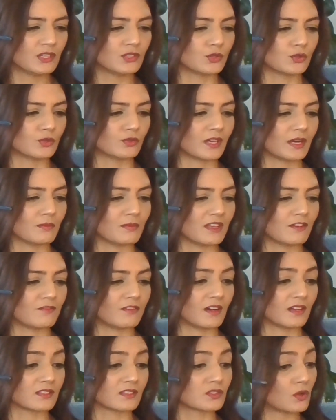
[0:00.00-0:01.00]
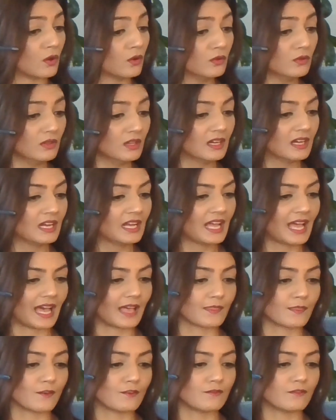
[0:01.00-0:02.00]
Doremipasolol,
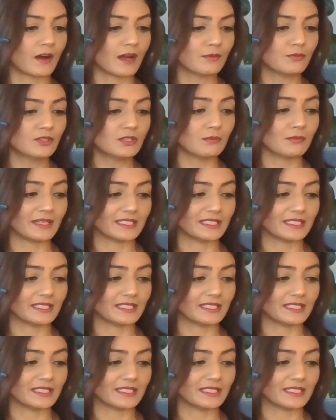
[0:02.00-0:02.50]
and the vibrant